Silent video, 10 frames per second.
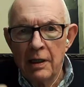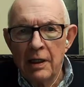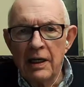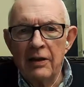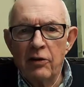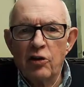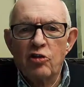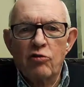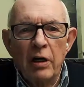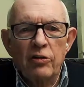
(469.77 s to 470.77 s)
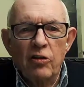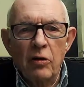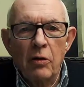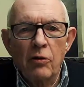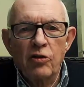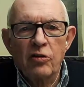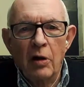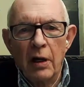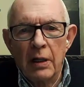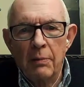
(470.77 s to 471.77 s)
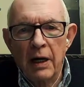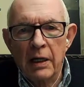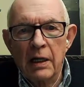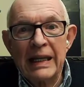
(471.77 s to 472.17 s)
in the structural stock market